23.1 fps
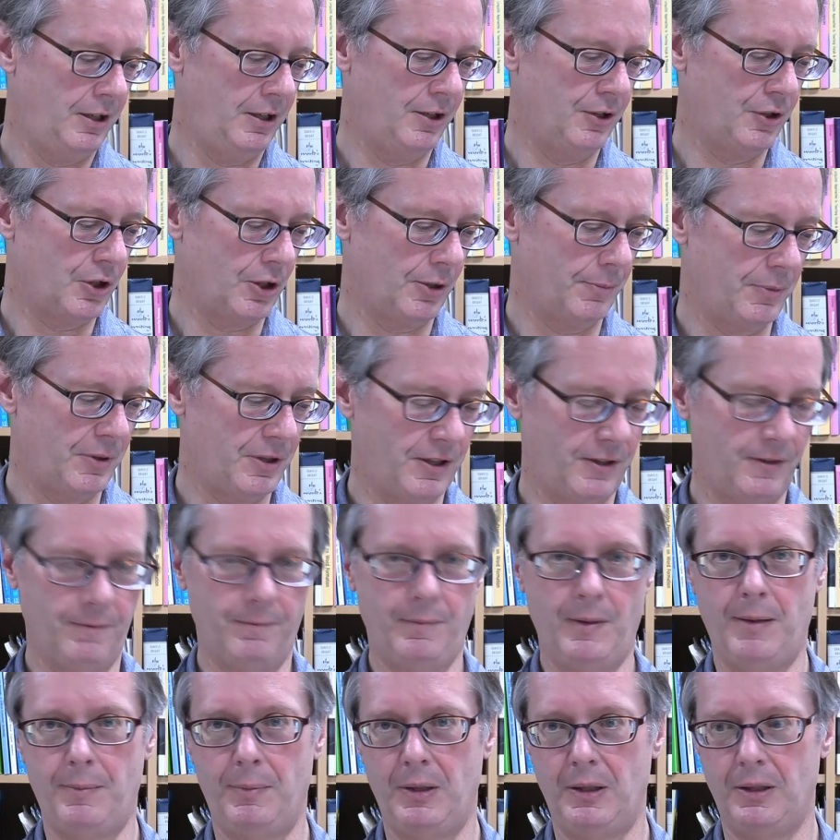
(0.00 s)
interpretive.
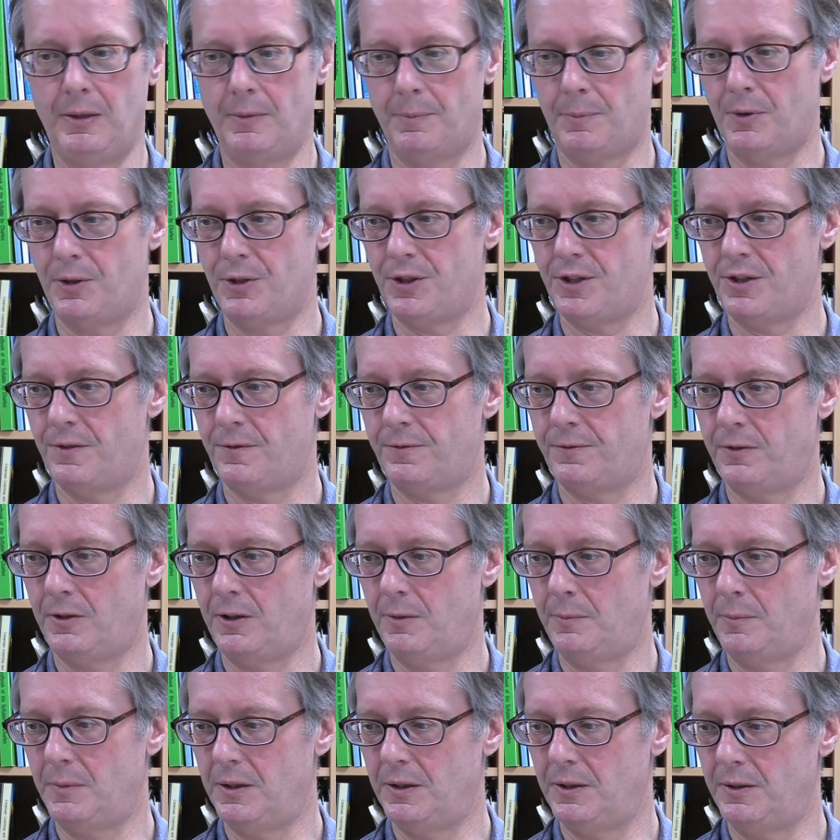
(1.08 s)
Maybe a person
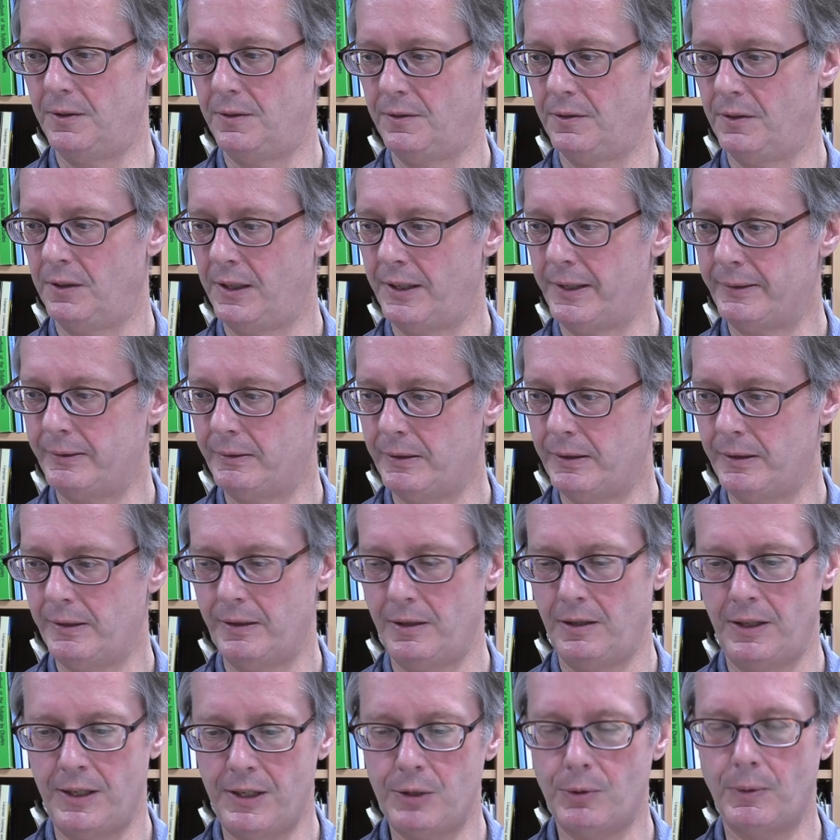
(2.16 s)
from a
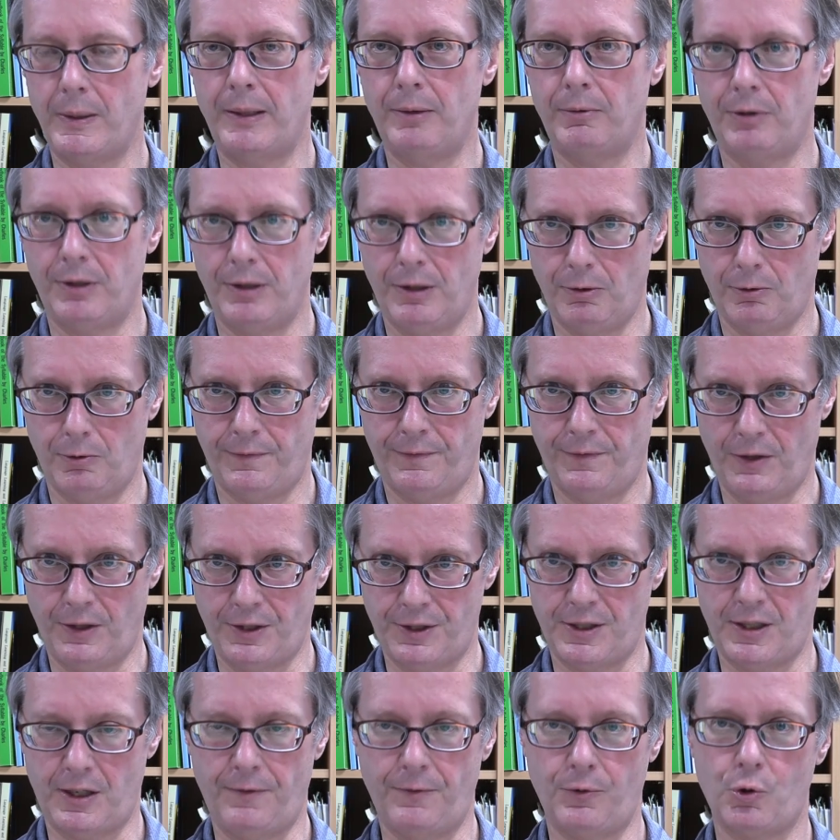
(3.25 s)
literary or
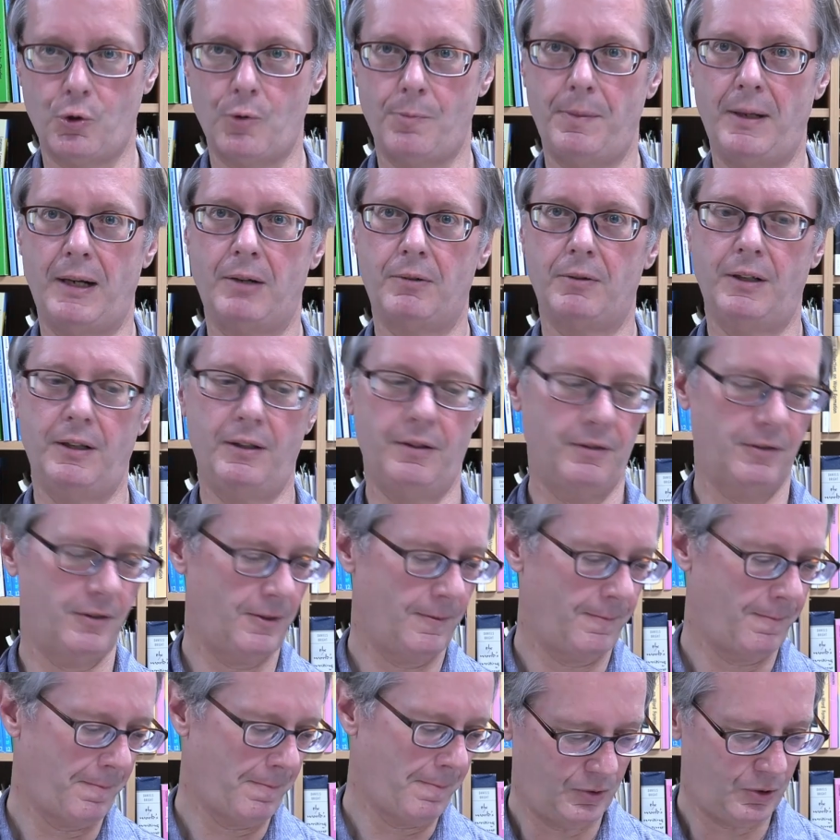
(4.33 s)
philosophical background
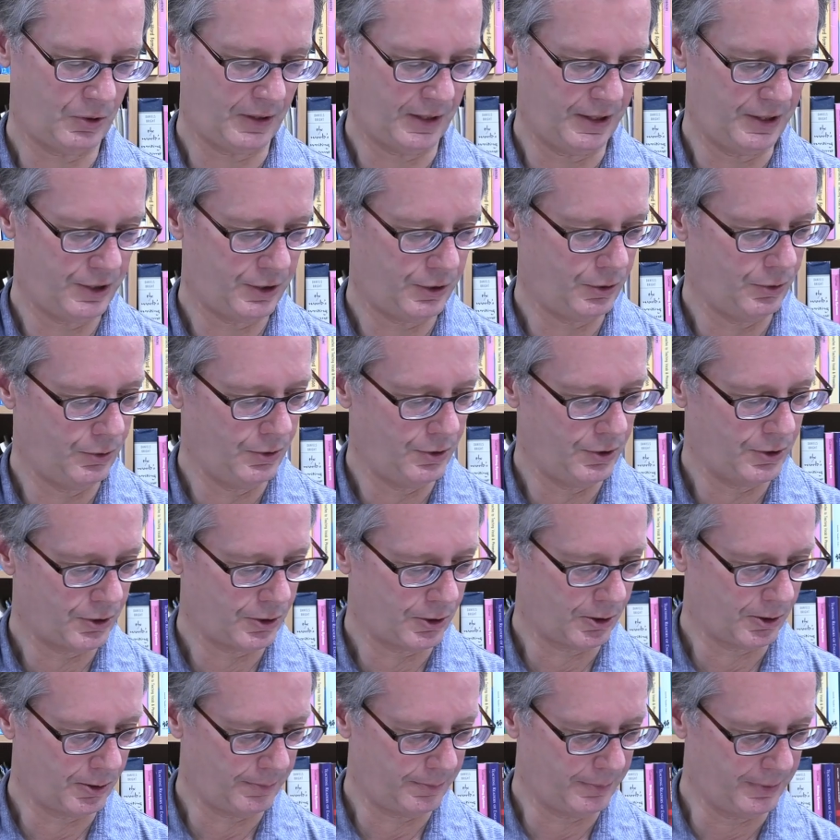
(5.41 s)
tries to
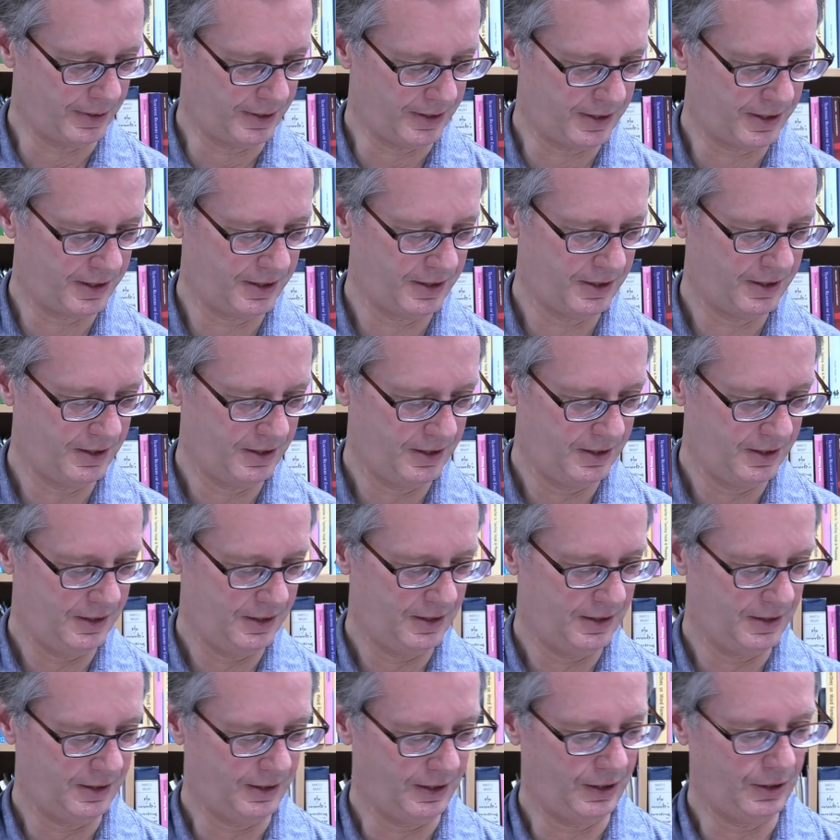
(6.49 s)
interpret,
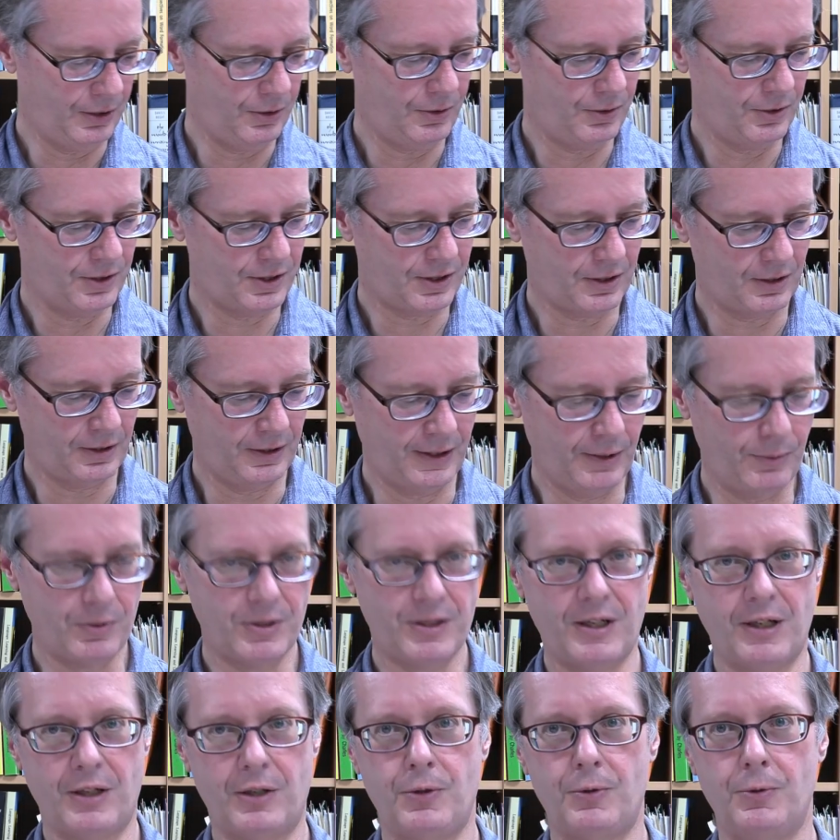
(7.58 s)
use
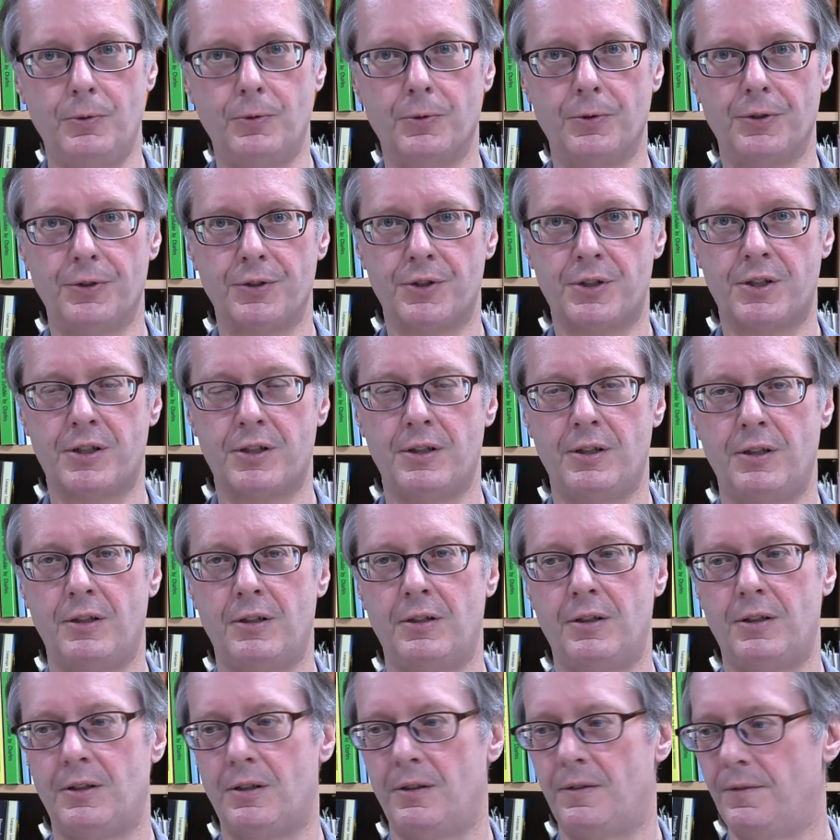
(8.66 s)
linguistic tools
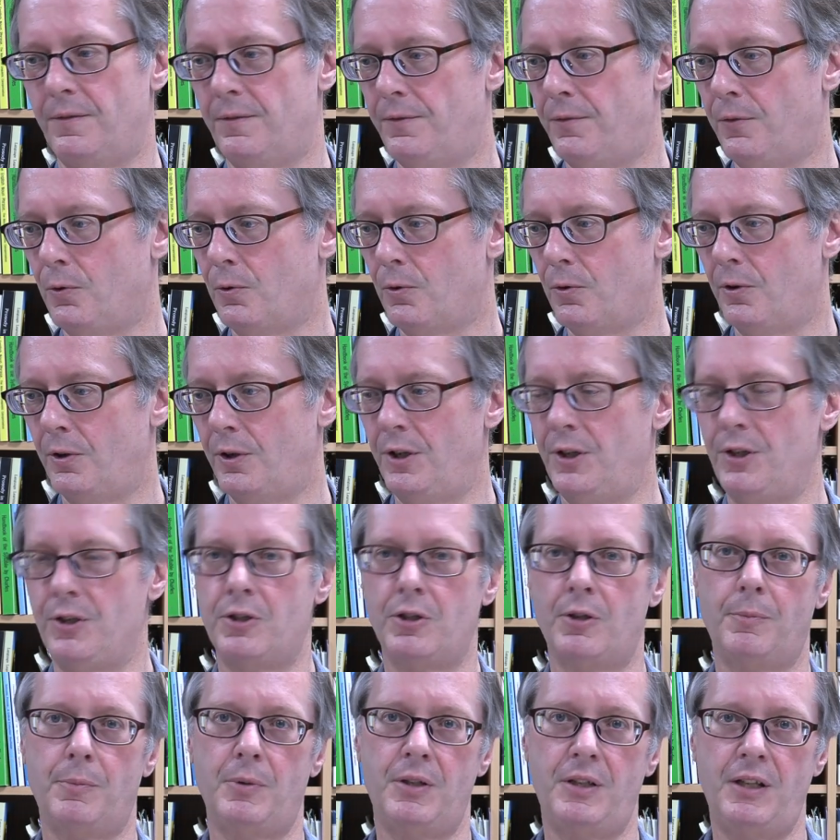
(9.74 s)
for
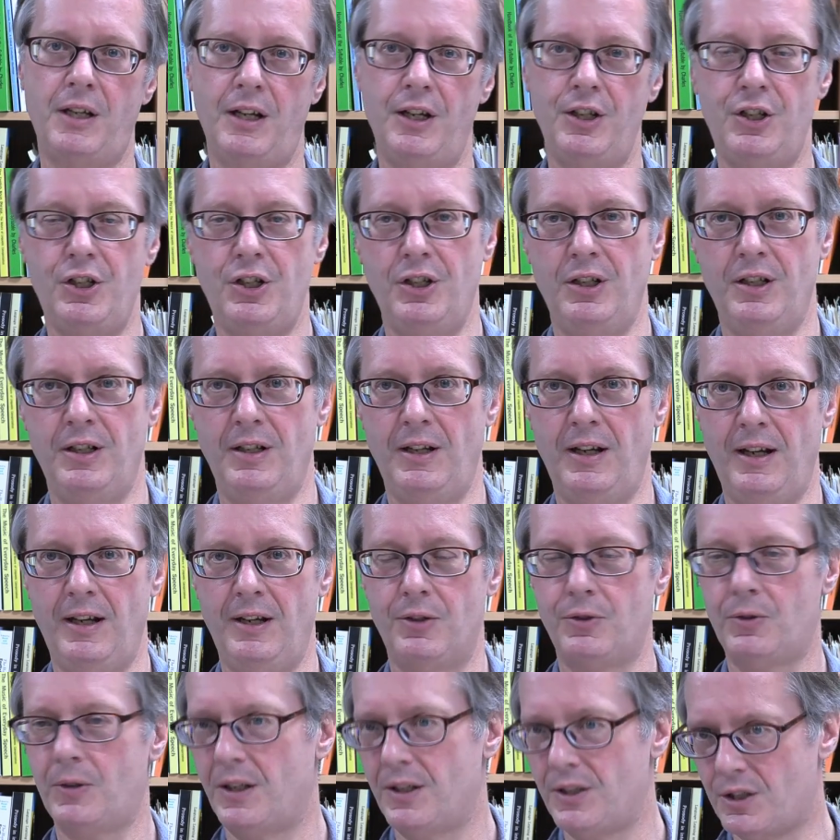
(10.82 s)
interpretation and
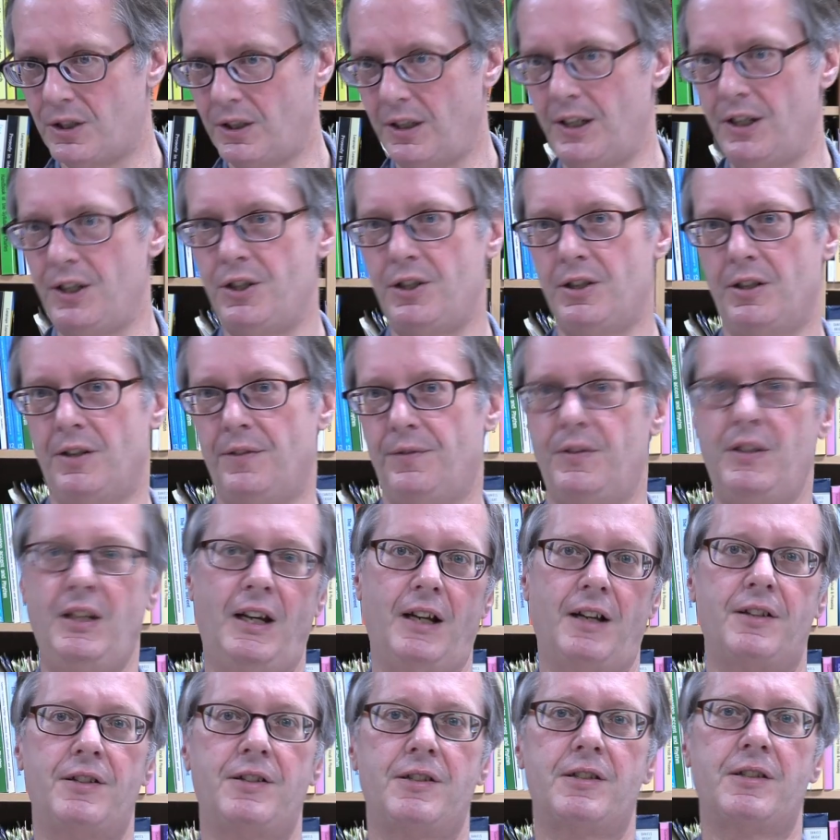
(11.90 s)
translation of
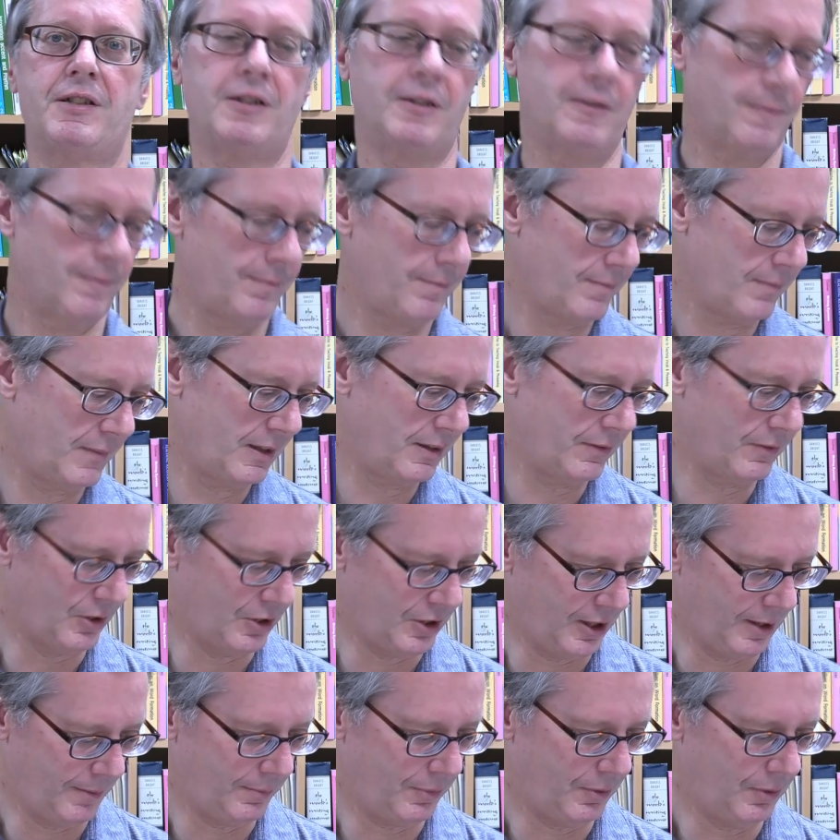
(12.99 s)
texts, for
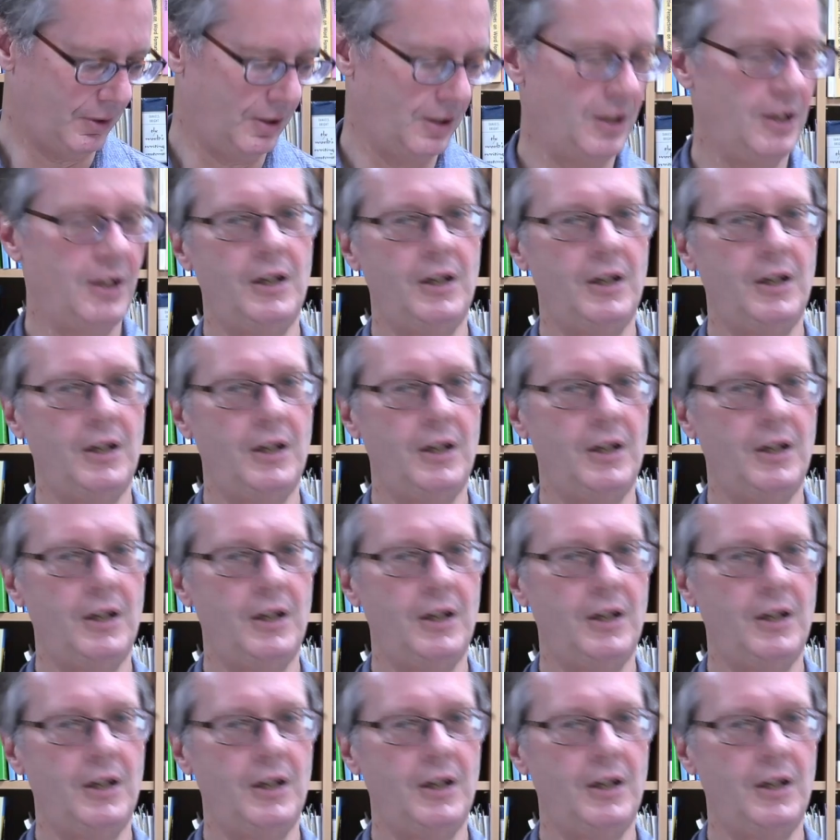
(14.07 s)
example.